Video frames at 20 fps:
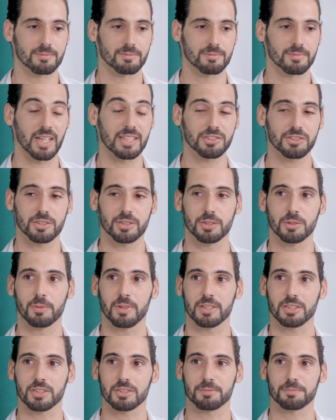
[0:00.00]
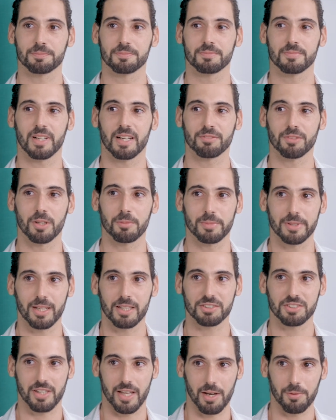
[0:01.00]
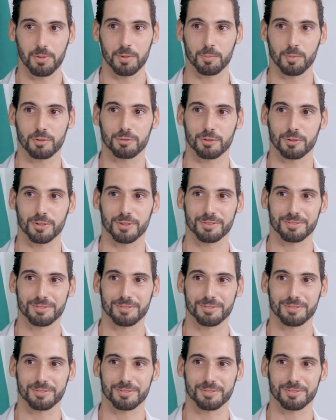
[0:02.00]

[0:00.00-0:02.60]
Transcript: That's a good question. I've not been asked that one before.